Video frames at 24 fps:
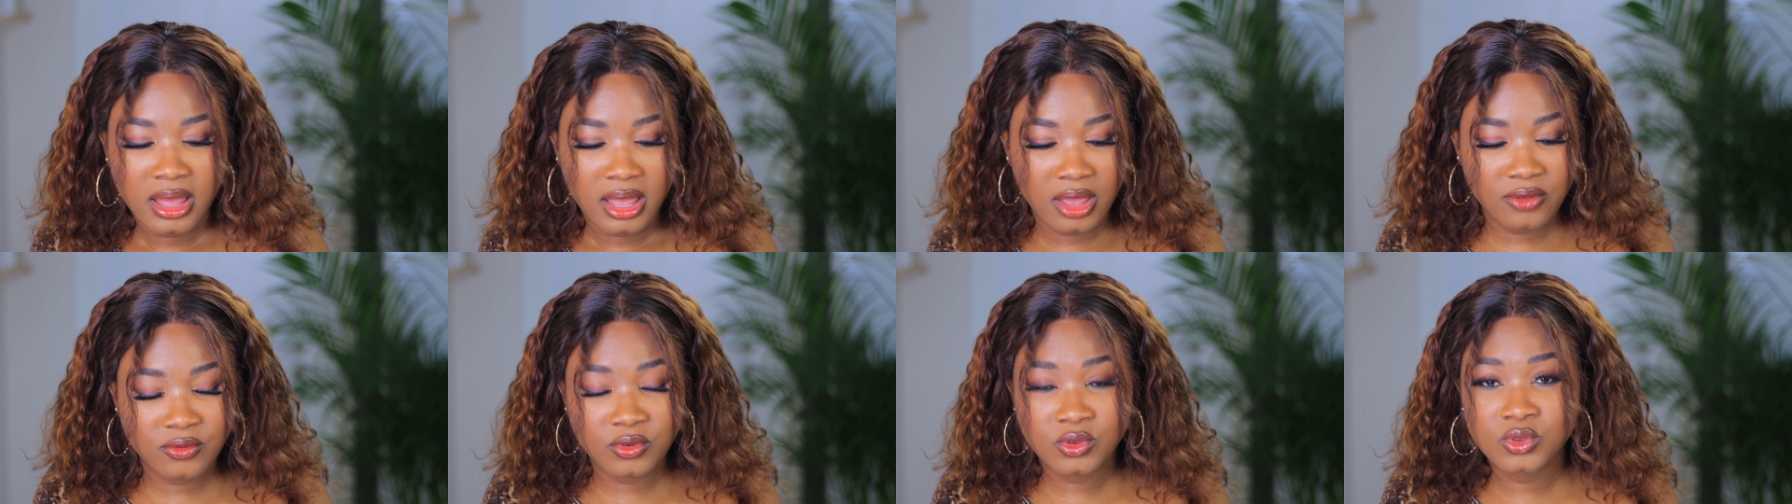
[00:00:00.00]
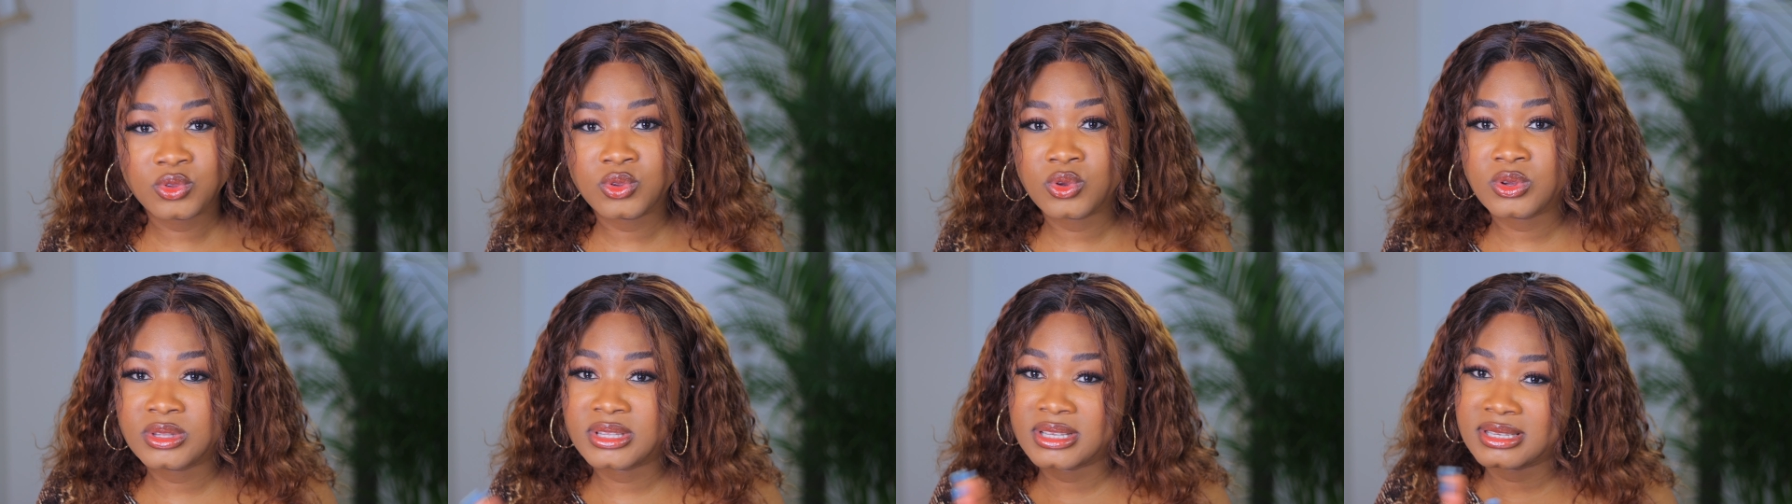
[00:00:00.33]

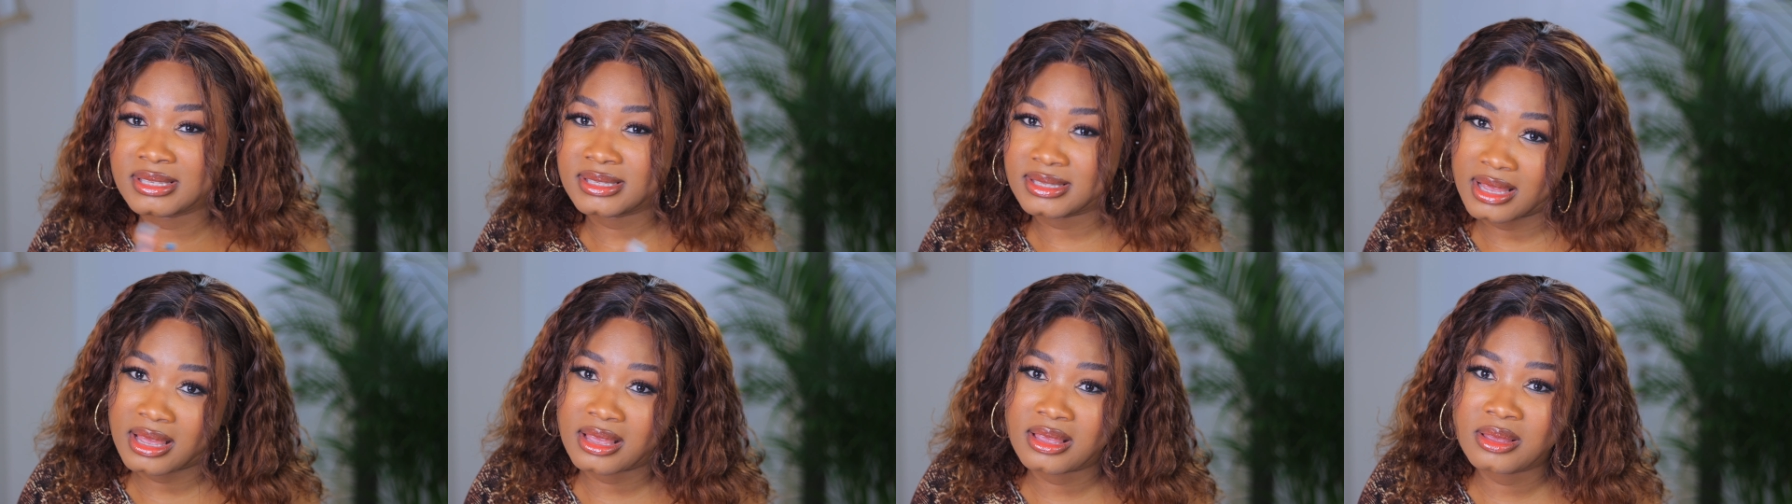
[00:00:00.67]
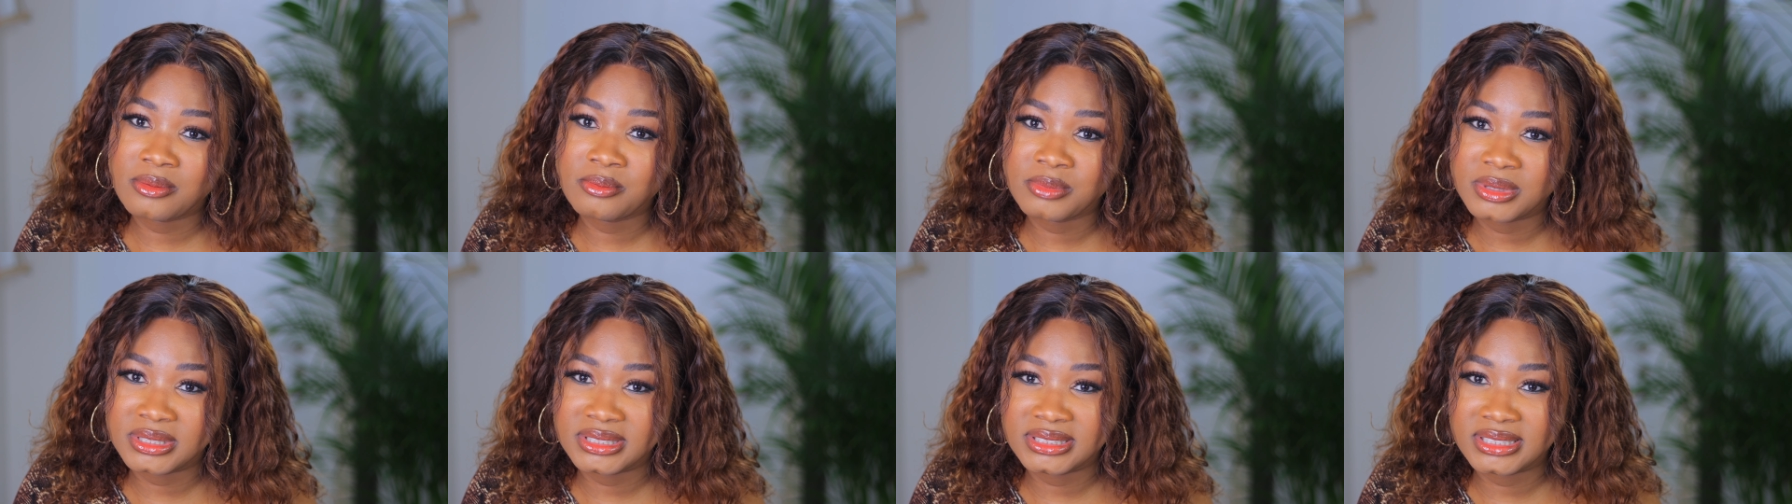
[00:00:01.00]
Even though the
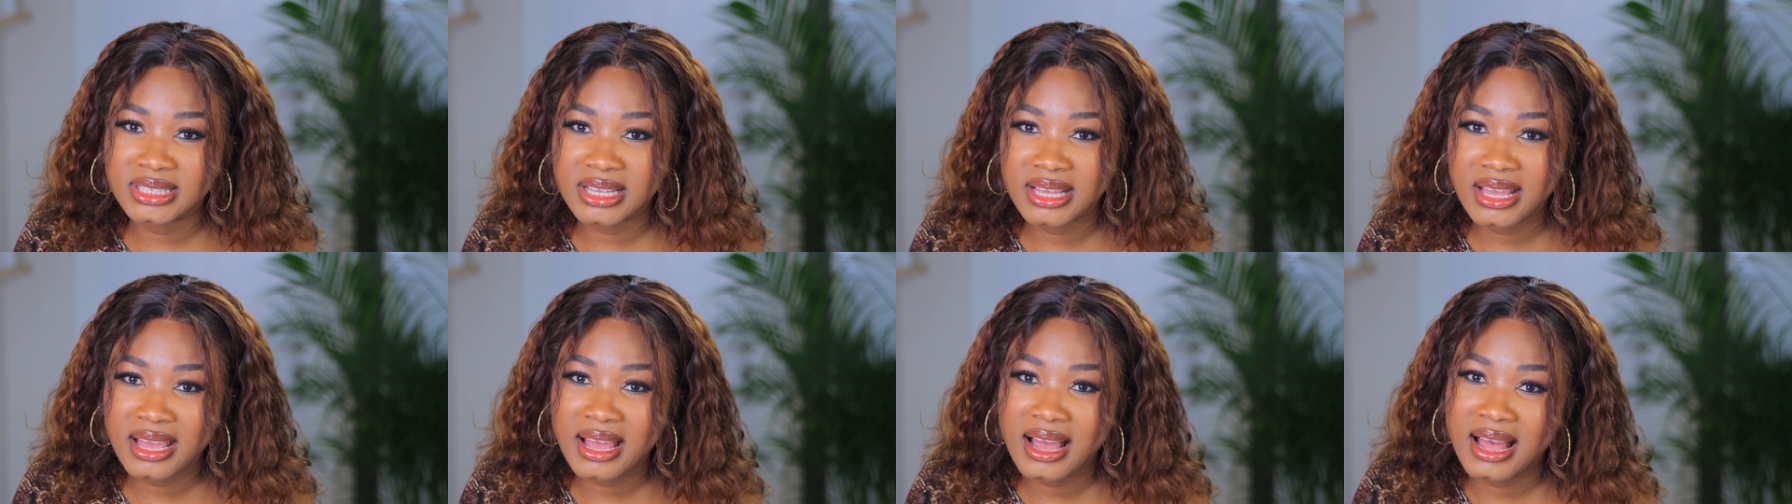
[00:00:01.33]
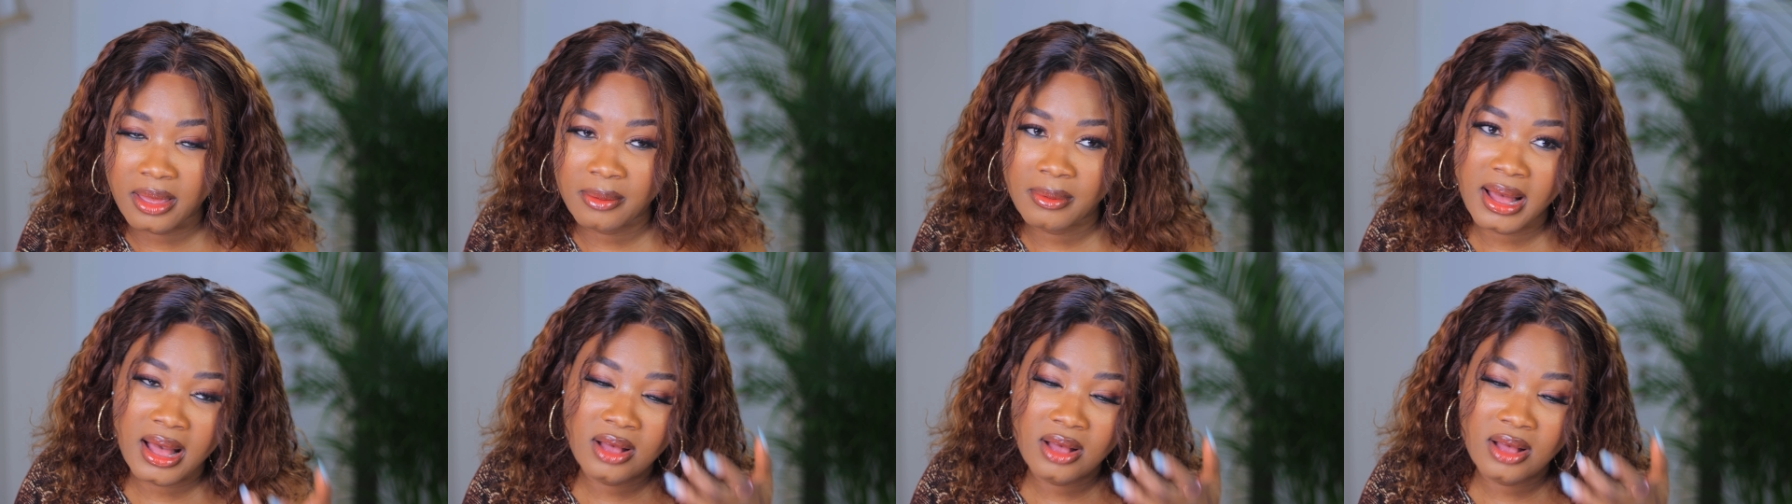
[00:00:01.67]
Sahibinden um,